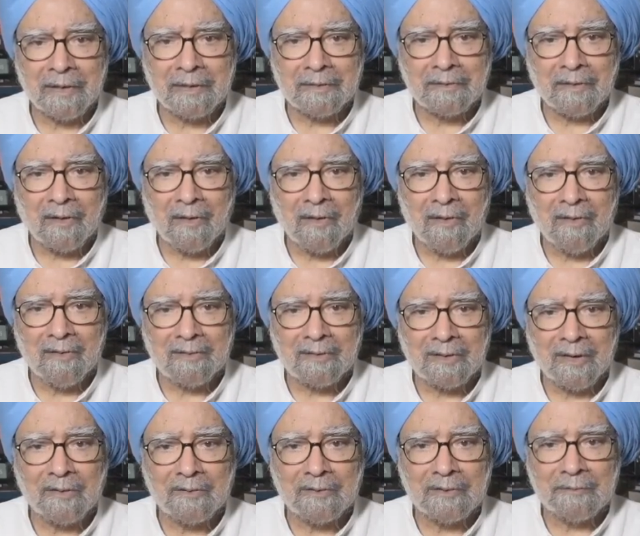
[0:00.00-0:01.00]
but
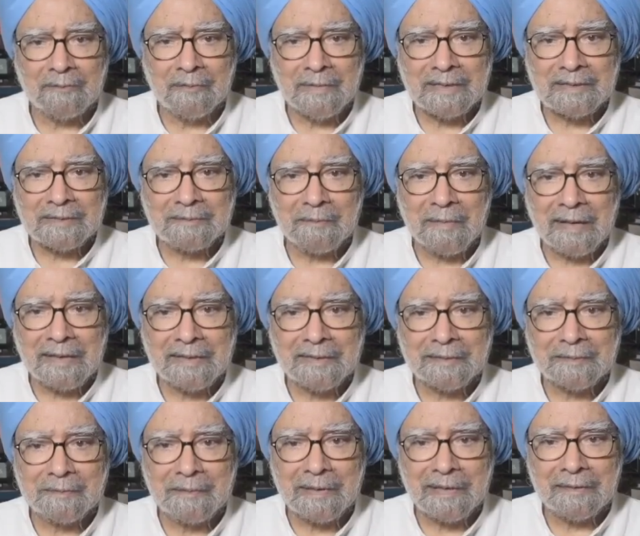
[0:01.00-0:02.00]
all-round
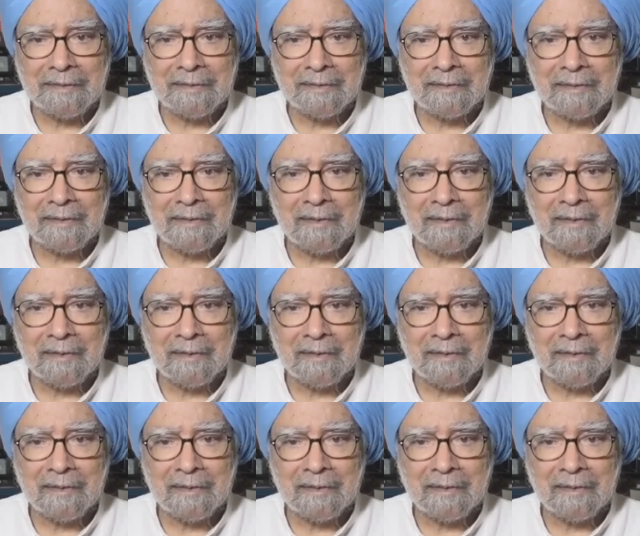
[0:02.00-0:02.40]
mismanagement